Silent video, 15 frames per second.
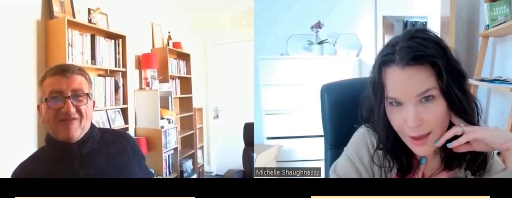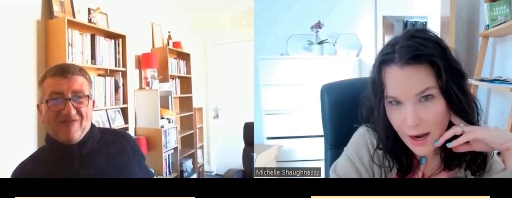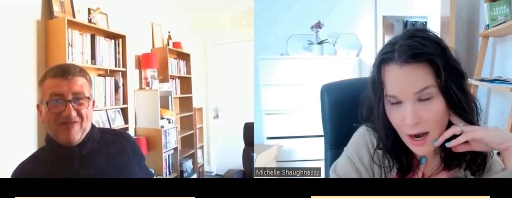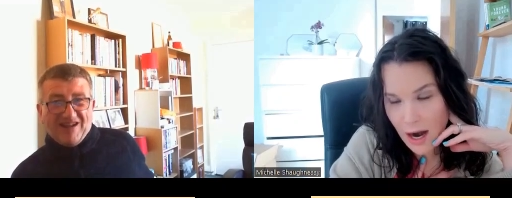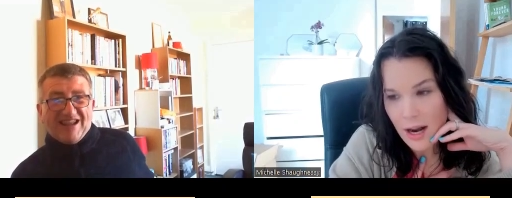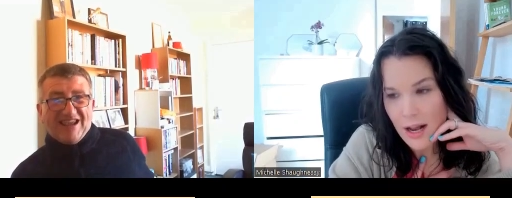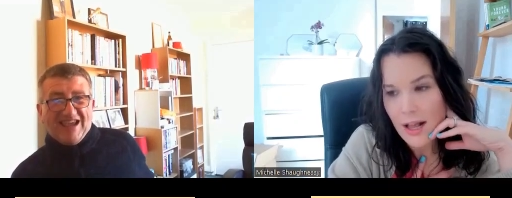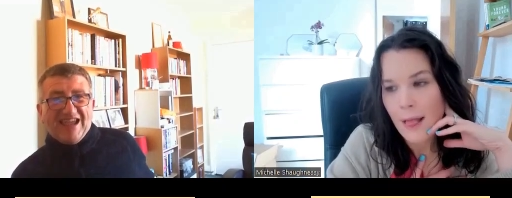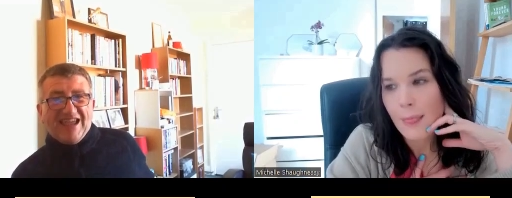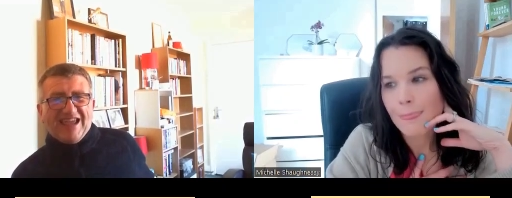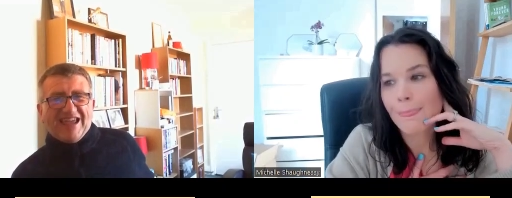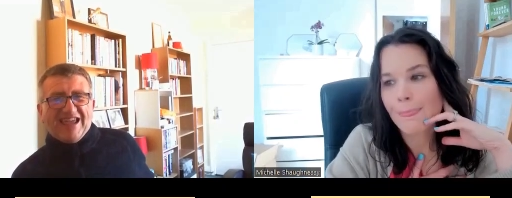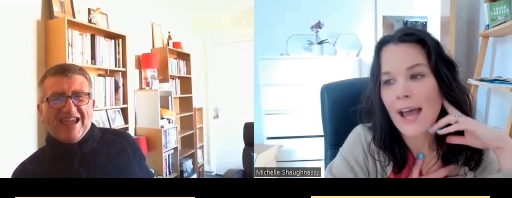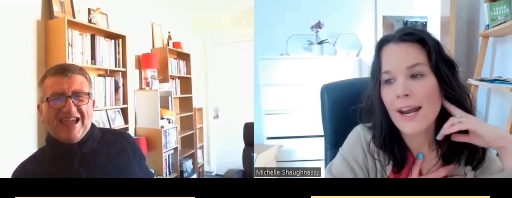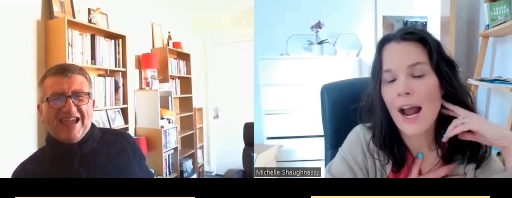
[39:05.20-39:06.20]
Speaker 1: there
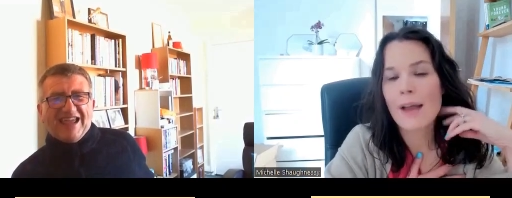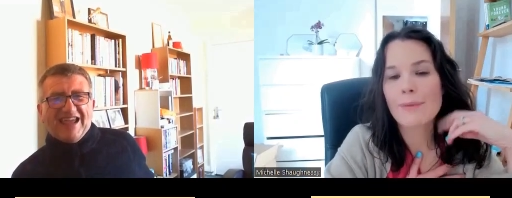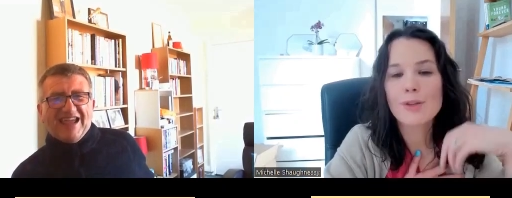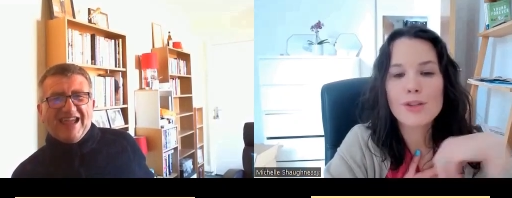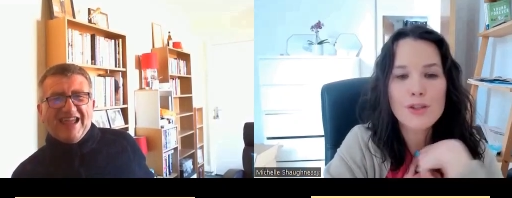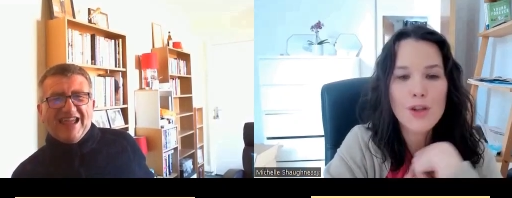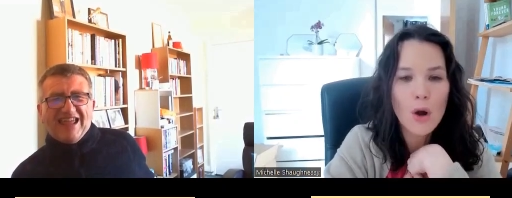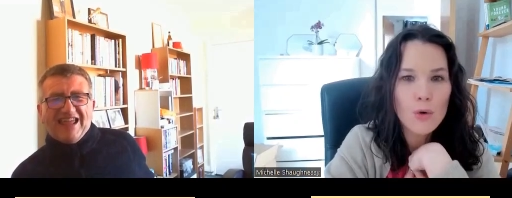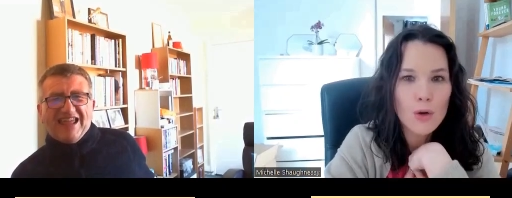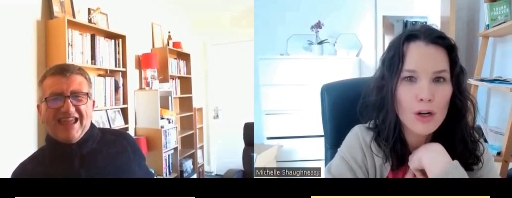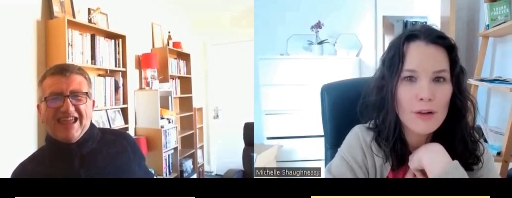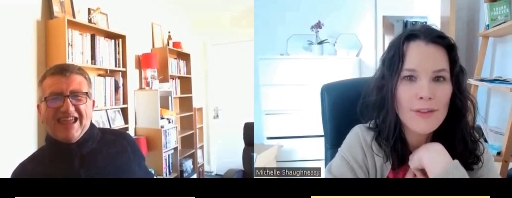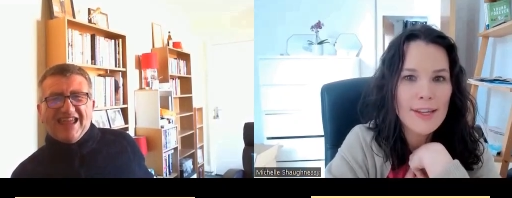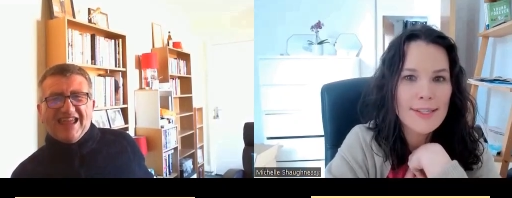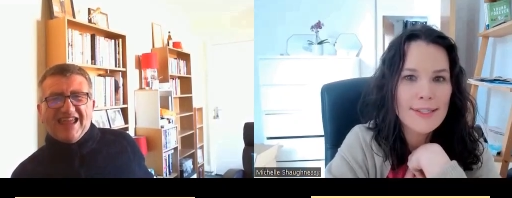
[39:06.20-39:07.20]
yeah yeah i'm yeah. so
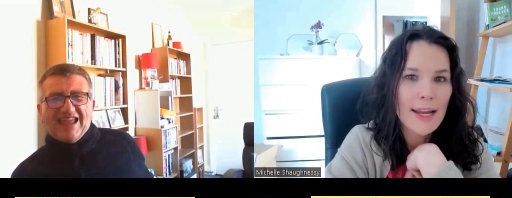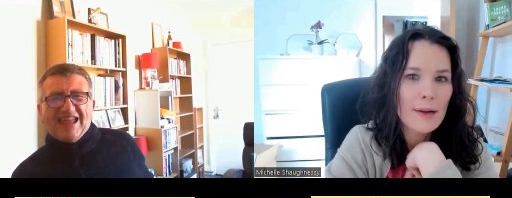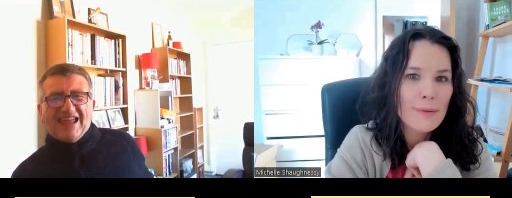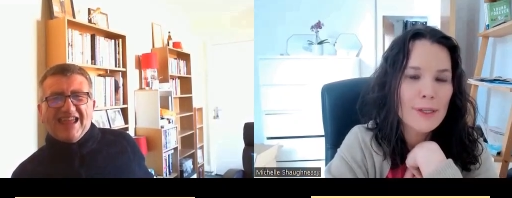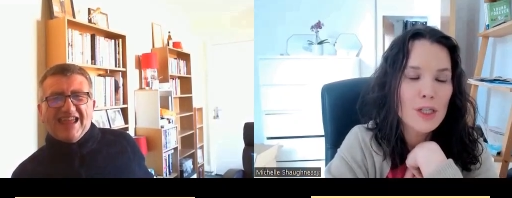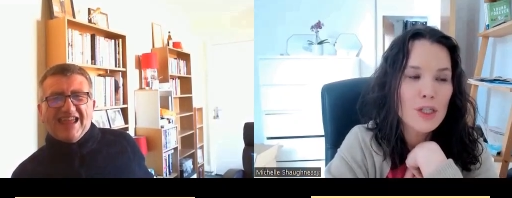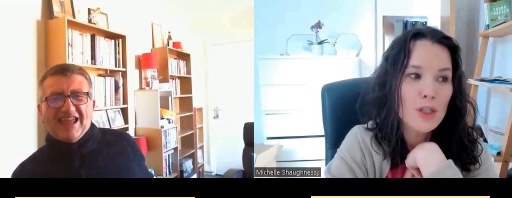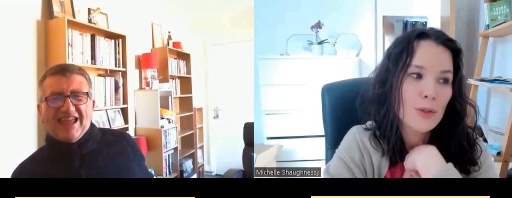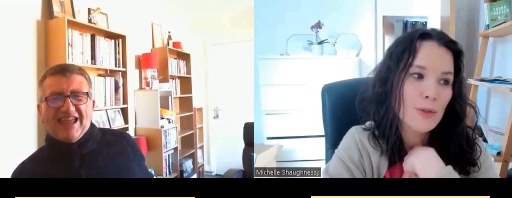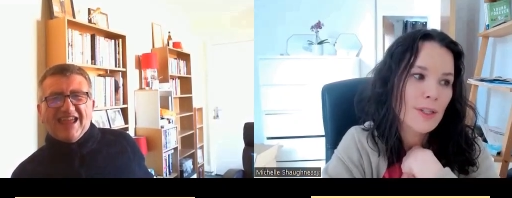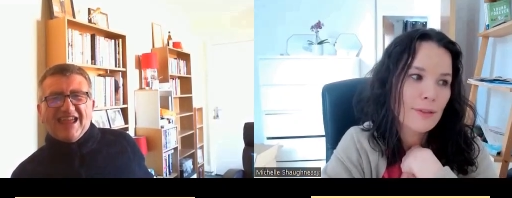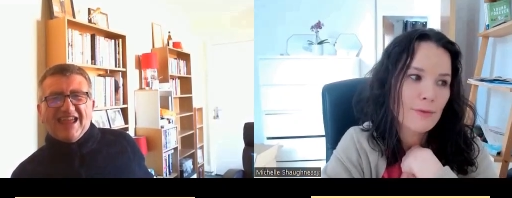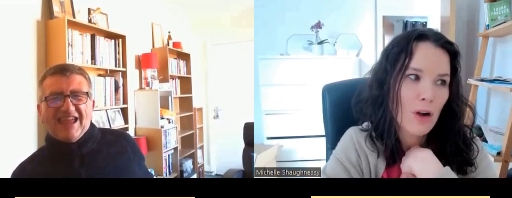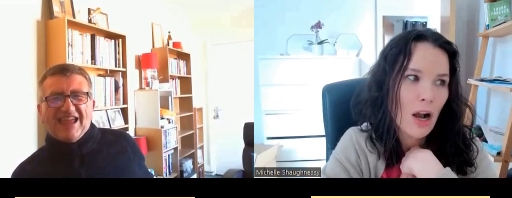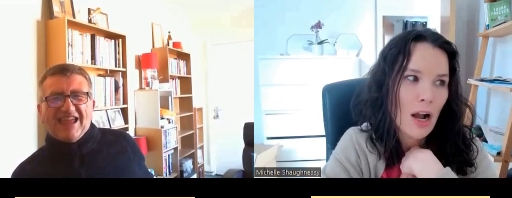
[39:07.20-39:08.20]
nervous that i'm going to do
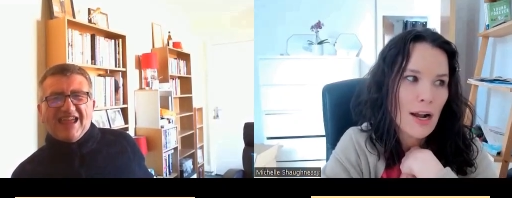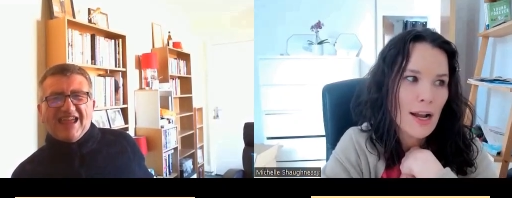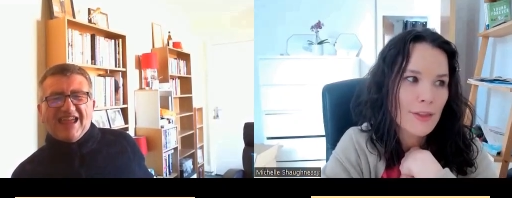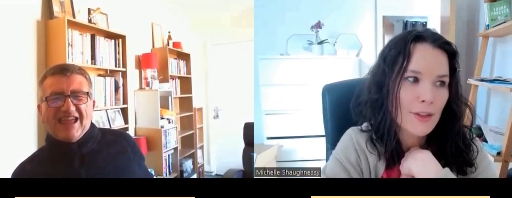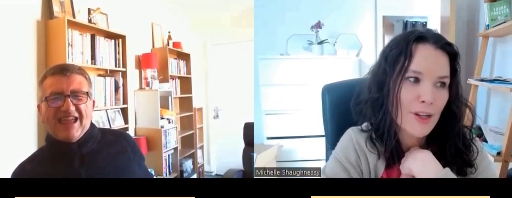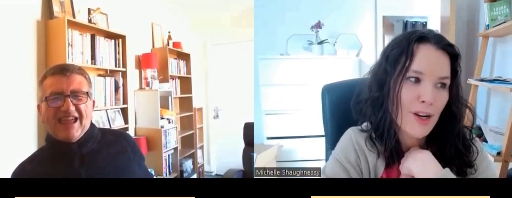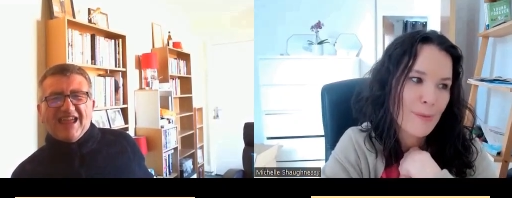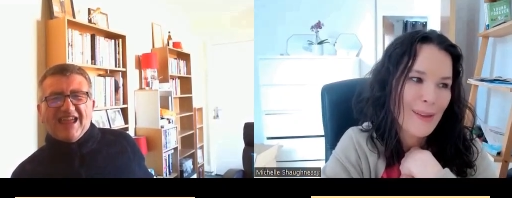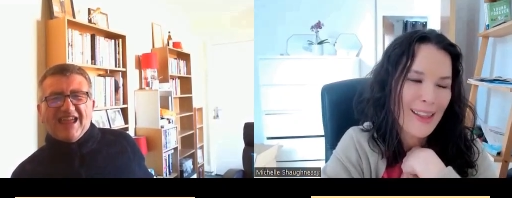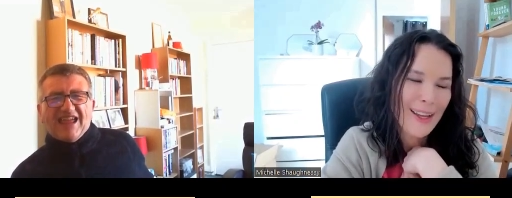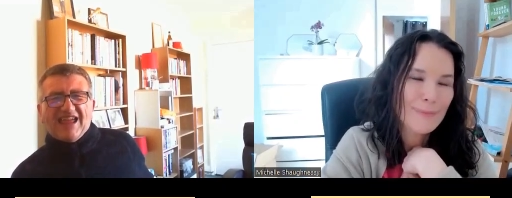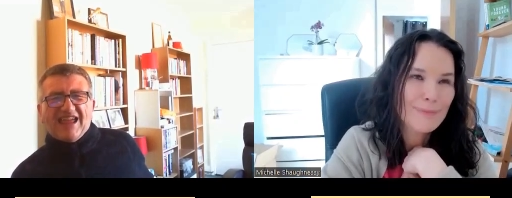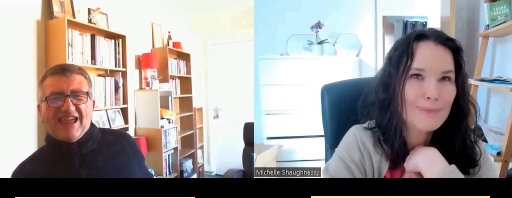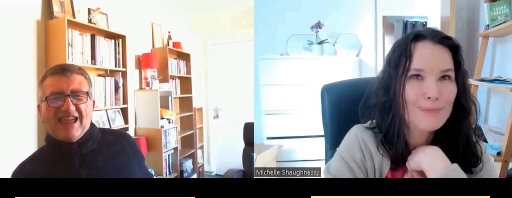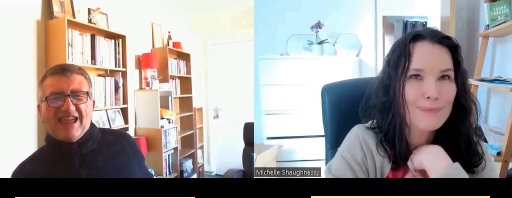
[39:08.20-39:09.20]
something wrong and they're going to be
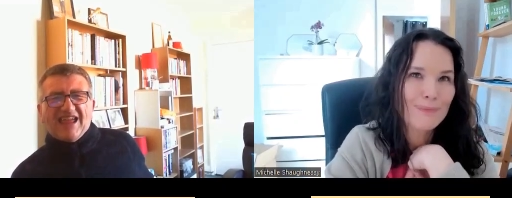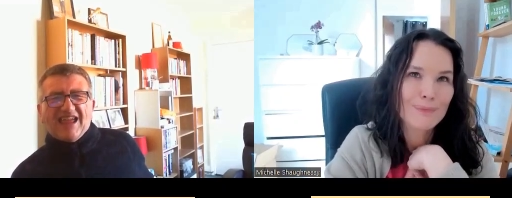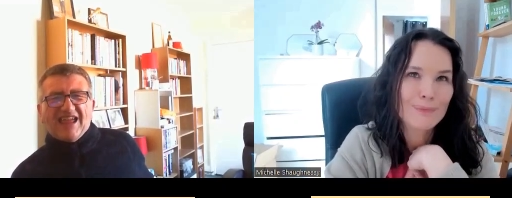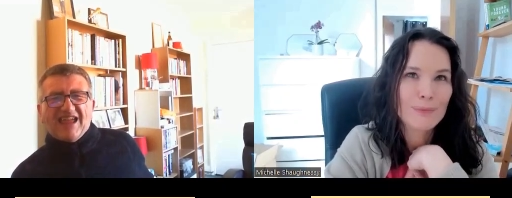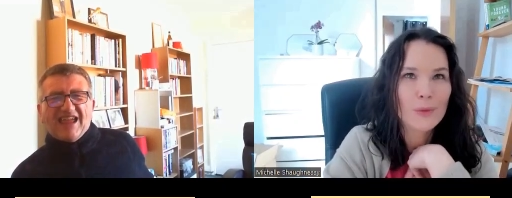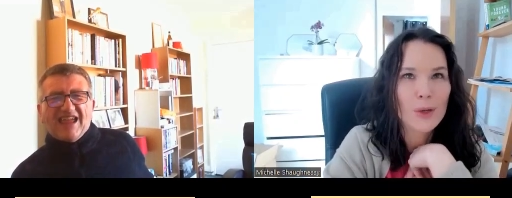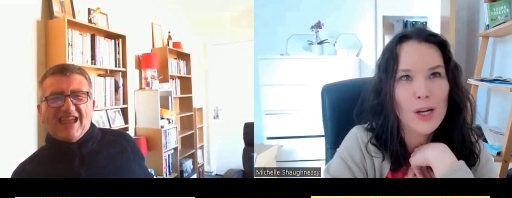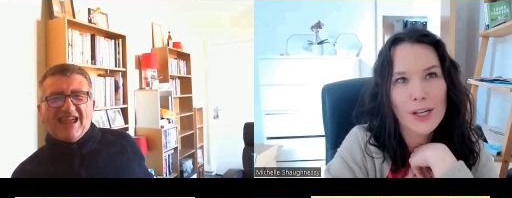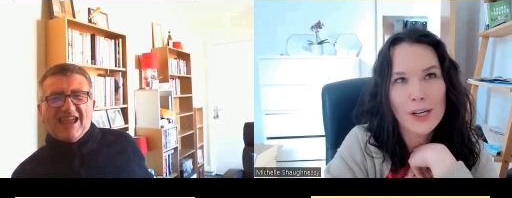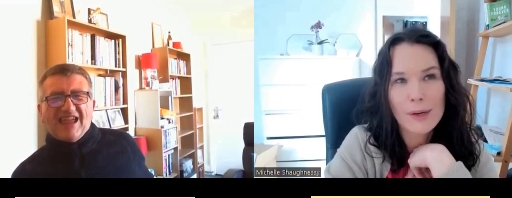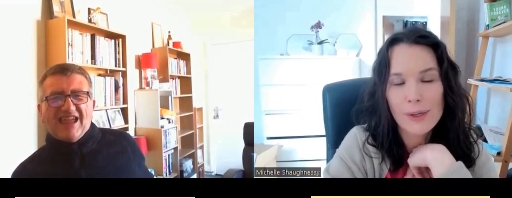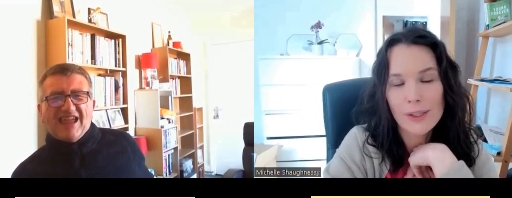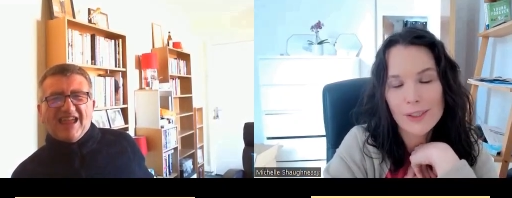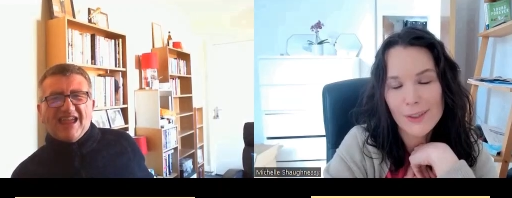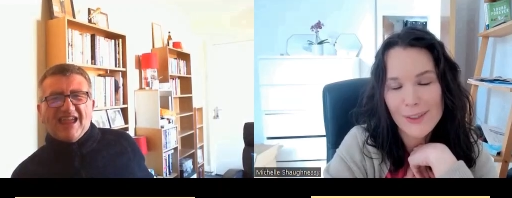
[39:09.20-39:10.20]
like mm, we're not
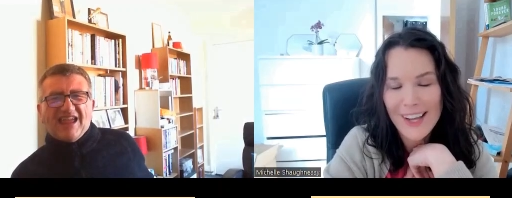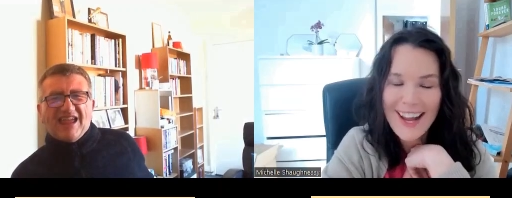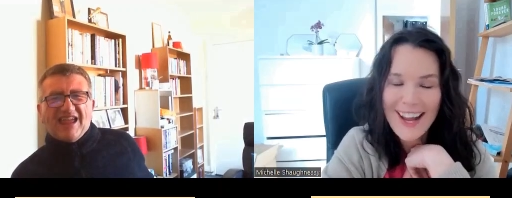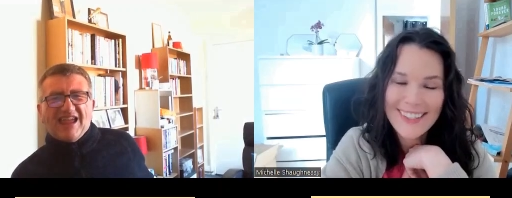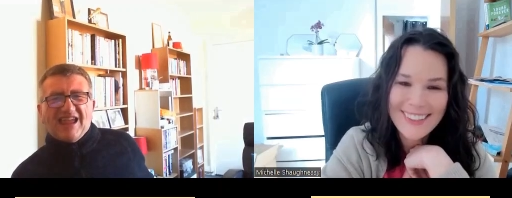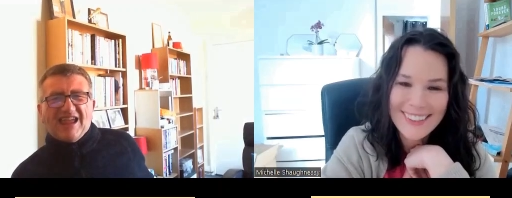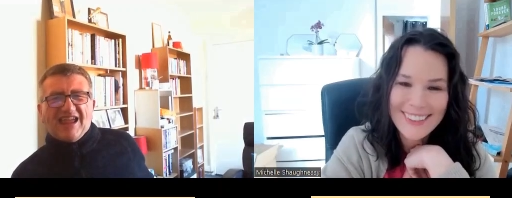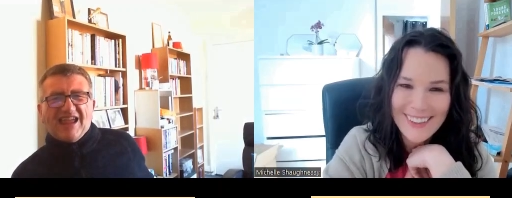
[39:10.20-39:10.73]
going to book you again you